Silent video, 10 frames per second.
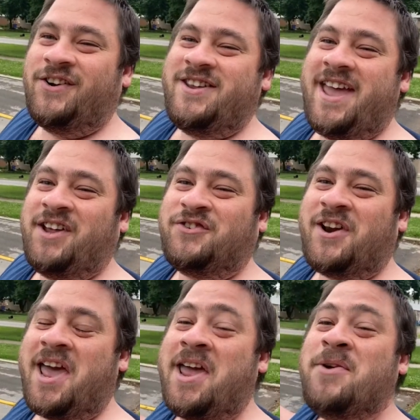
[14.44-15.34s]

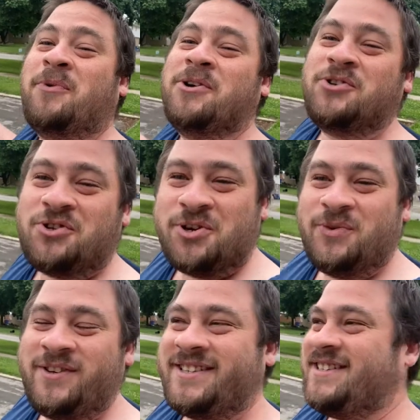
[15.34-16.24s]
yesterday was
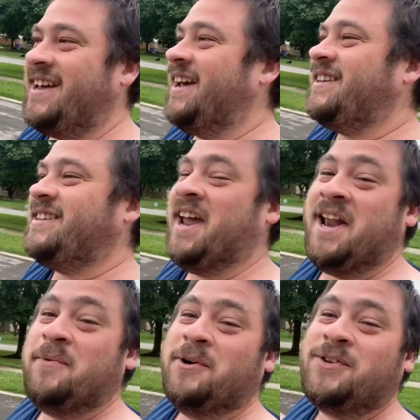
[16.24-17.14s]
June 6th and
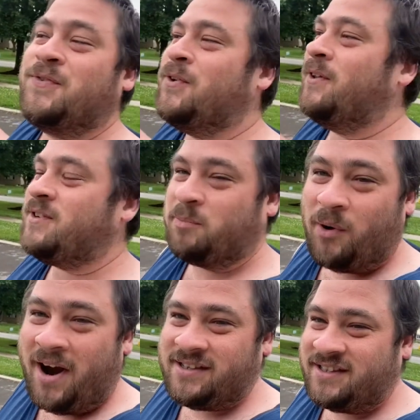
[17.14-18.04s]
it was full of
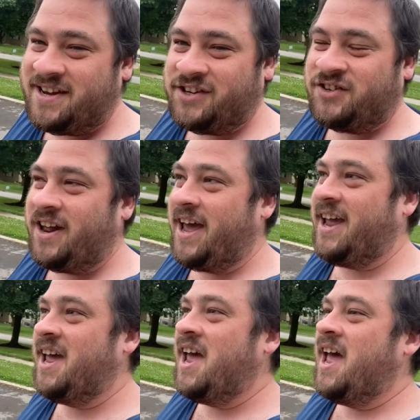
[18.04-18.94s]
surprises
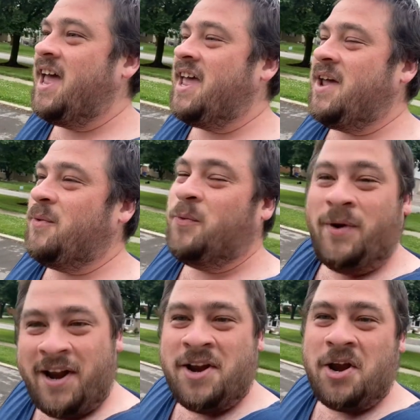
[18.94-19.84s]
yesterday.
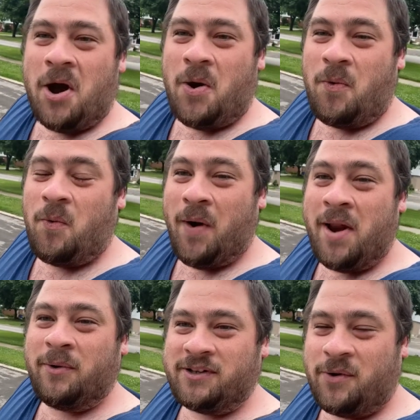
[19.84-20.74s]
We didn't know when
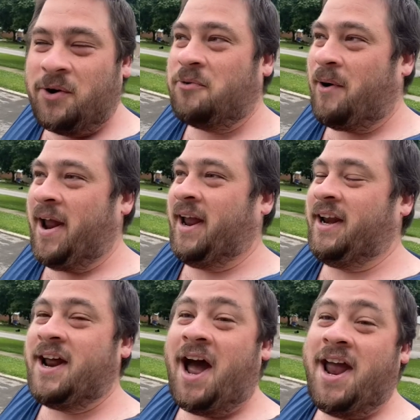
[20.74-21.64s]
it was going to
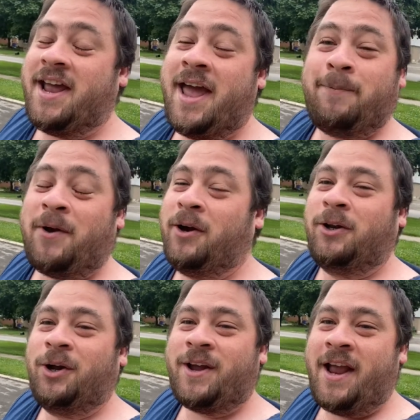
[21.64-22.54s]
rain. I kept on
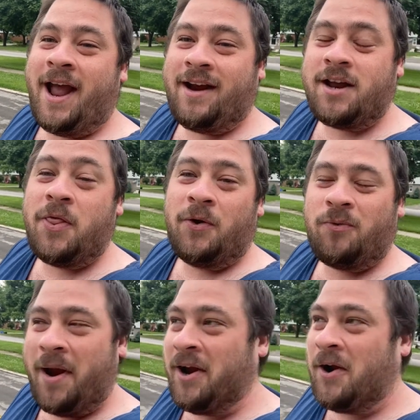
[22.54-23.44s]
looking at the
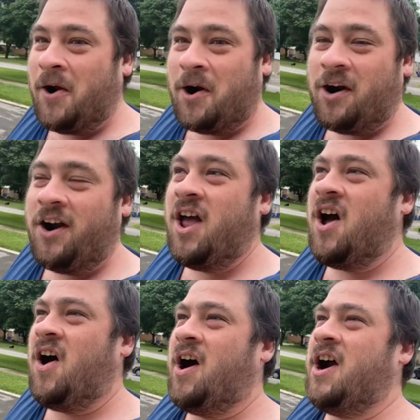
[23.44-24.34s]
radar
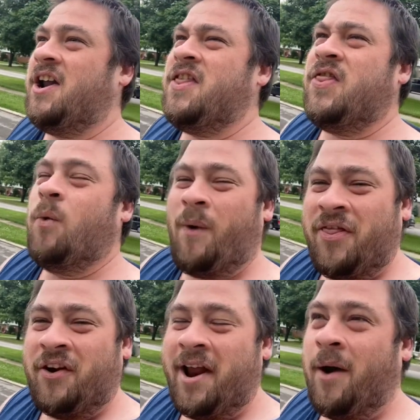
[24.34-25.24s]
on the
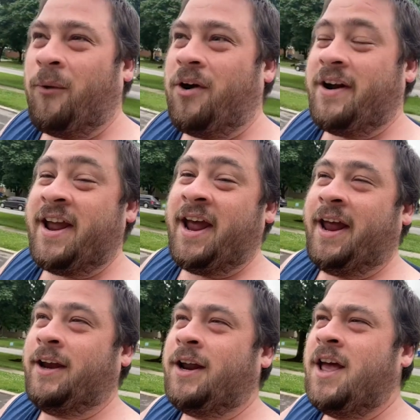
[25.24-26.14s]
weather network
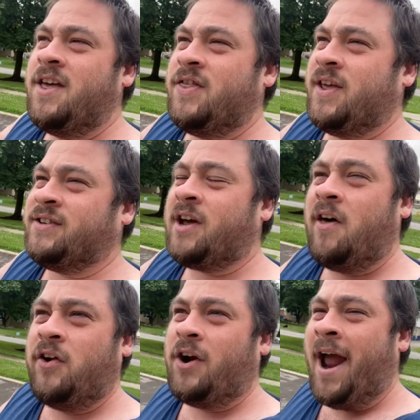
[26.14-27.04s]
and this
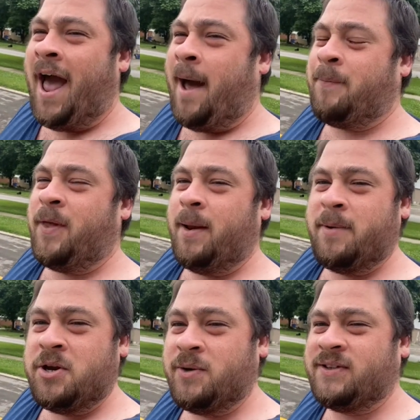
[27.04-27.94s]
other app that I've
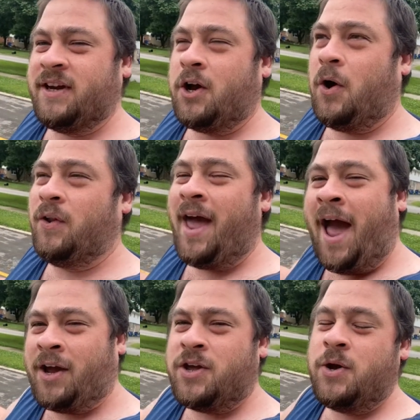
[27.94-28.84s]
been using called
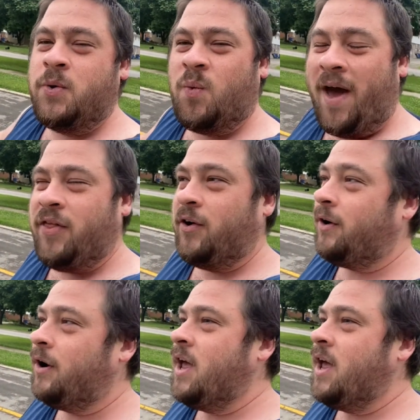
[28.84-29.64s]
AccuWeather.